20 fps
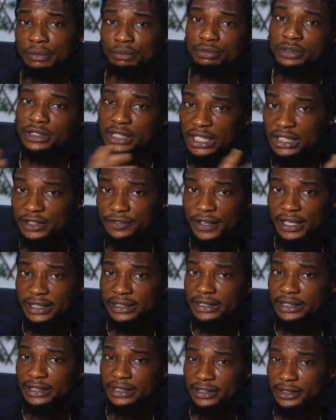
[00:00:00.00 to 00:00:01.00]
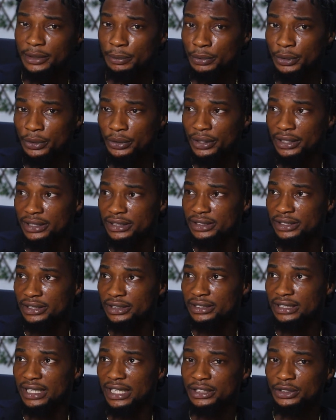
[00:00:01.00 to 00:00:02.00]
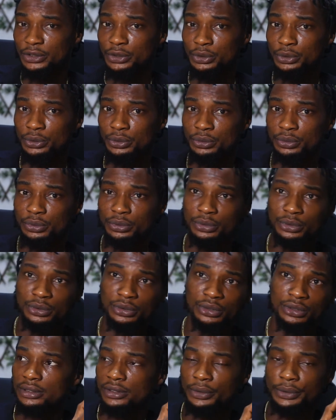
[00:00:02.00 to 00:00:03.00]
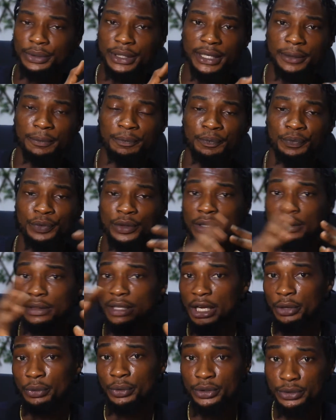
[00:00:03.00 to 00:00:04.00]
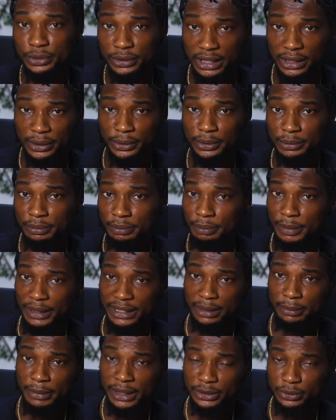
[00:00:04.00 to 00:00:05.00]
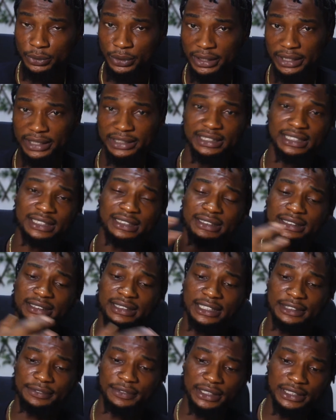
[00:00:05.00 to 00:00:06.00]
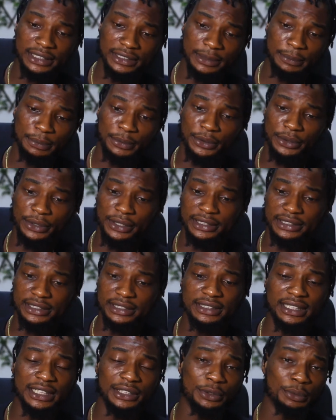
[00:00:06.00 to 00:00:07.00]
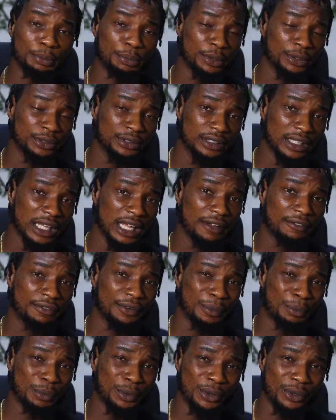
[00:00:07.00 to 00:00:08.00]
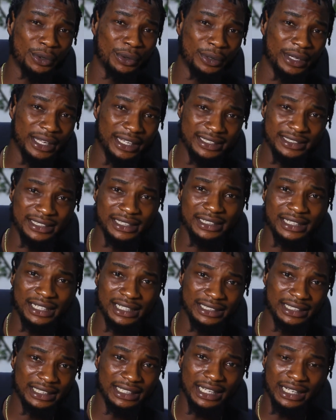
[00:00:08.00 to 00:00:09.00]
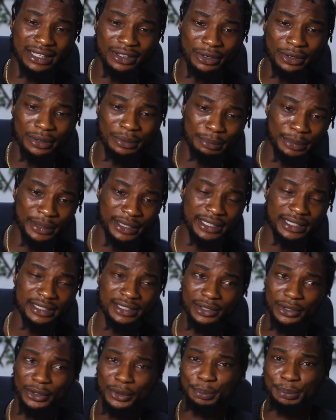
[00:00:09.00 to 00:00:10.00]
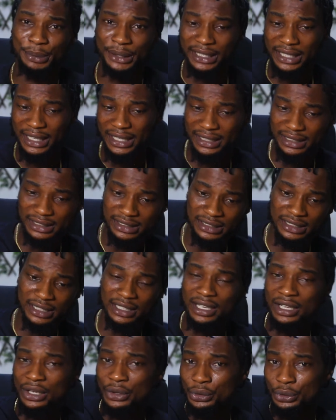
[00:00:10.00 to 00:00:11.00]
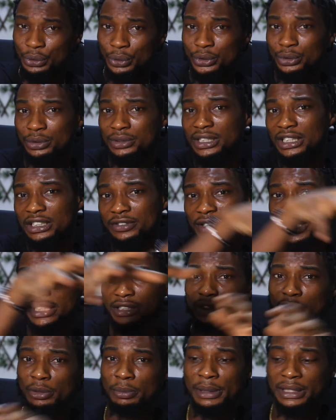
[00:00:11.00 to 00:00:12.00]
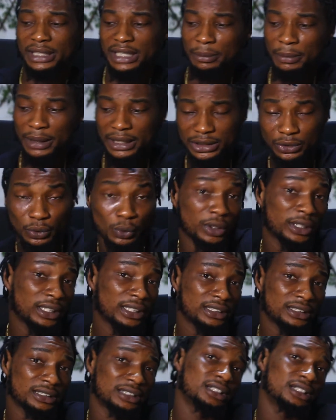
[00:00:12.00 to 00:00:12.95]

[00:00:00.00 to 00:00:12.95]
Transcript: transfer the cryptocurrencies that you, now you want to download Metamask Wallet, transfer the cryptocurrencies that you bought from your exchanges, either Coinbase or Binance. You want to transfer it to your Metamask Wallet,